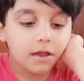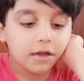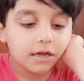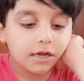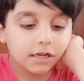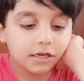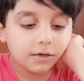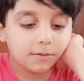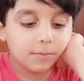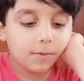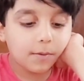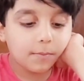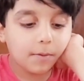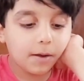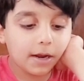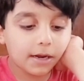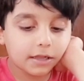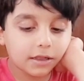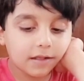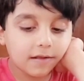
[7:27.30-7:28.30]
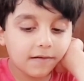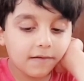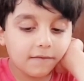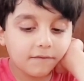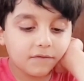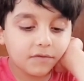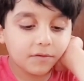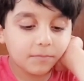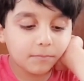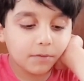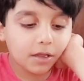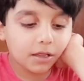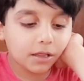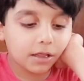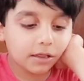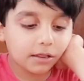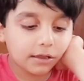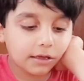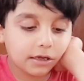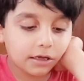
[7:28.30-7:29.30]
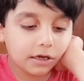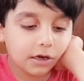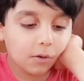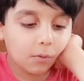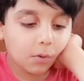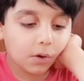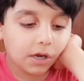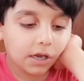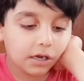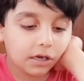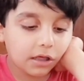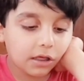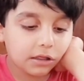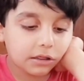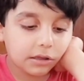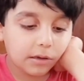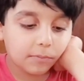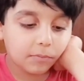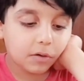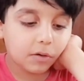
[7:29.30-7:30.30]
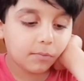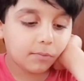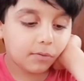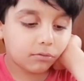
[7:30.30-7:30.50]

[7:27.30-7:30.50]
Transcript: alam mo ba na female na lab na